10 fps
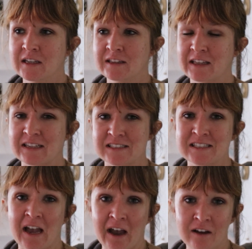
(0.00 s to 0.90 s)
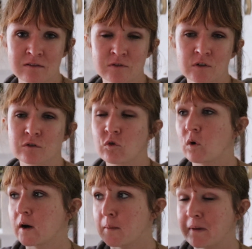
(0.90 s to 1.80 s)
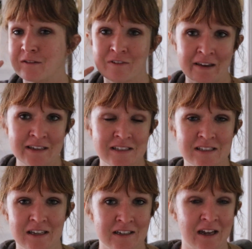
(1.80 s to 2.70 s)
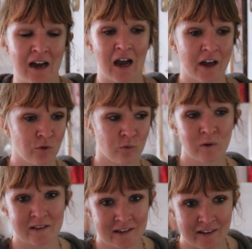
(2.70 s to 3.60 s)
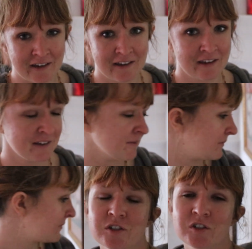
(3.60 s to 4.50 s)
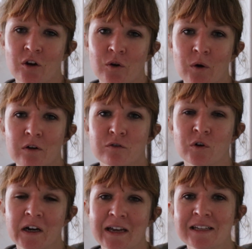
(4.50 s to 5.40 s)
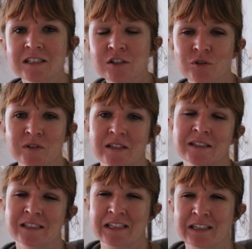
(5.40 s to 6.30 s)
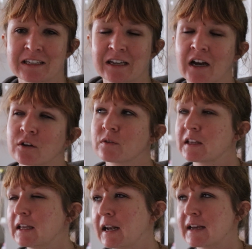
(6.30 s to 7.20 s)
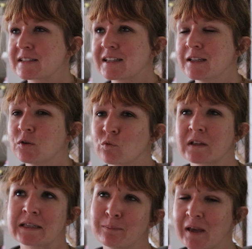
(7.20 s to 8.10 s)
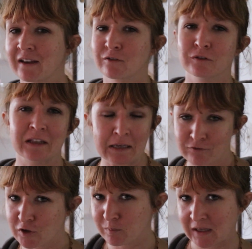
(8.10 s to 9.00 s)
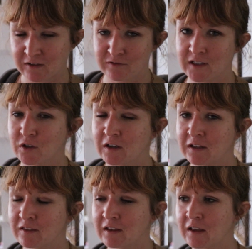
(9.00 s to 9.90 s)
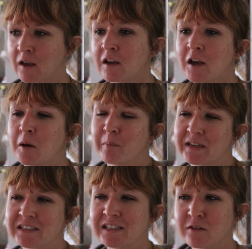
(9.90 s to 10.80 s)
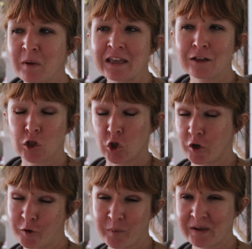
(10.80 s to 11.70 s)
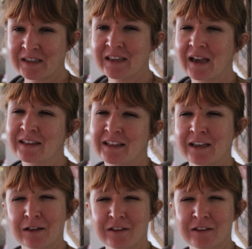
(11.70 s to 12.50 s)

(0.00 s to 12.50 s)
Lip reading: like a salve for my face, and I really like it. So for its use in tea, I don't think it has any really big flavor benefit or anything, but it does make it look pretty and like